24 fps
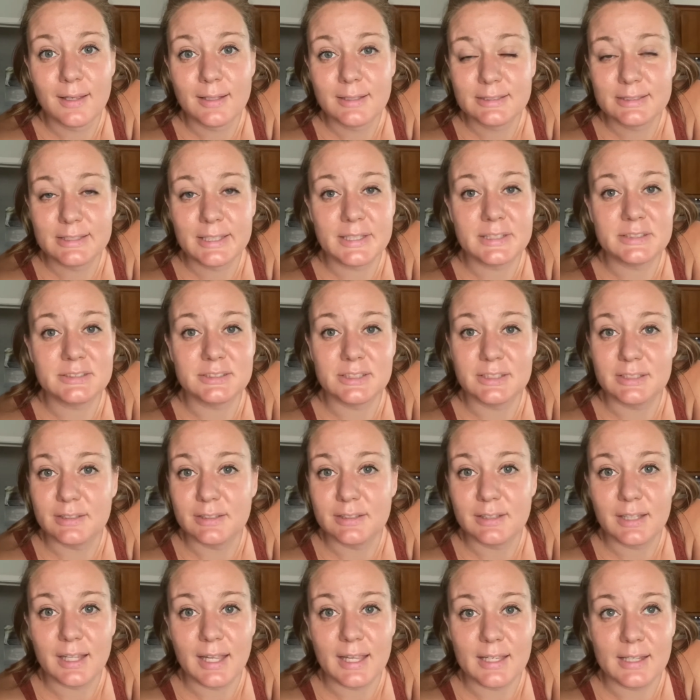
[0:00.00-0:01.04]
citizen.
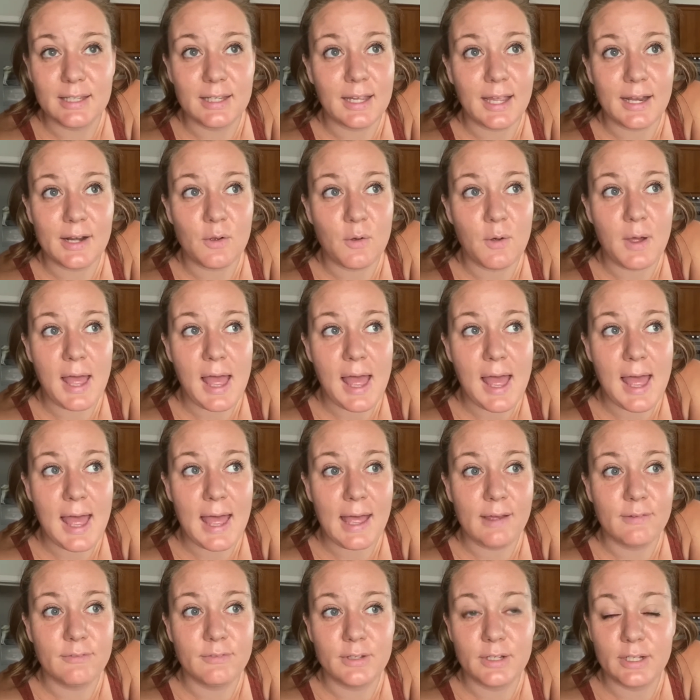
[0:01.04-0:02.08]
Like, I don't
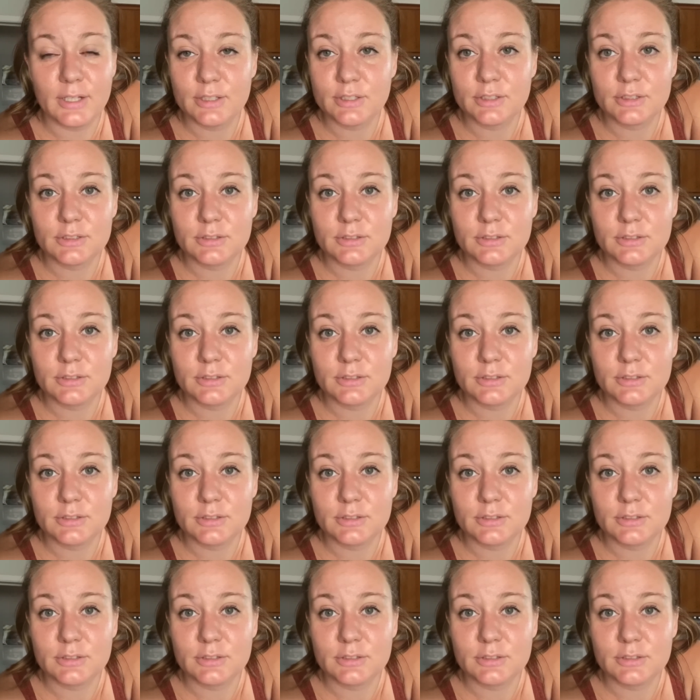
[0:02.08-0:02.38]
have an